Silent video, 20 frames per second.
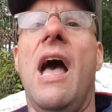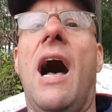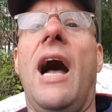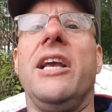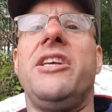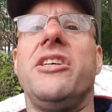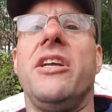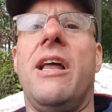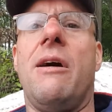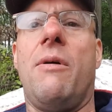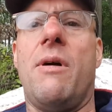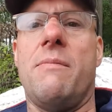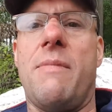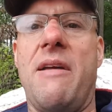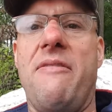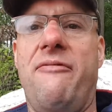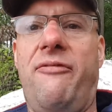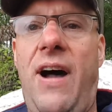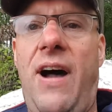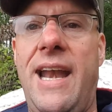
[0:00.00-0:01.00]
I shall not want my
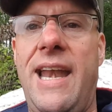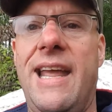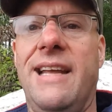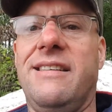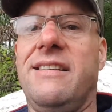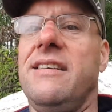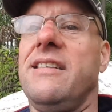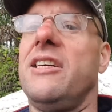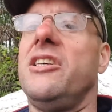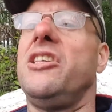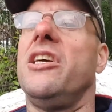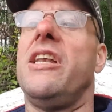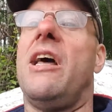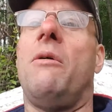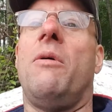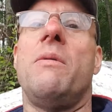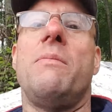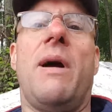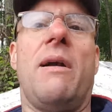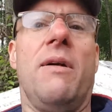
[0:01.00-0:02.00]
finances. I shall
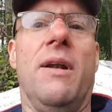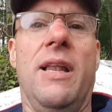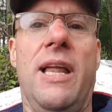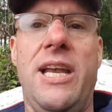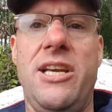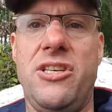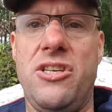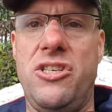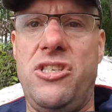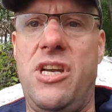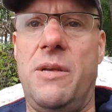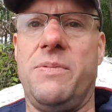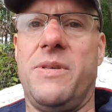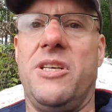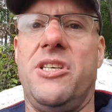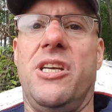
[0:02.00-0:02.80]
not want my relationships.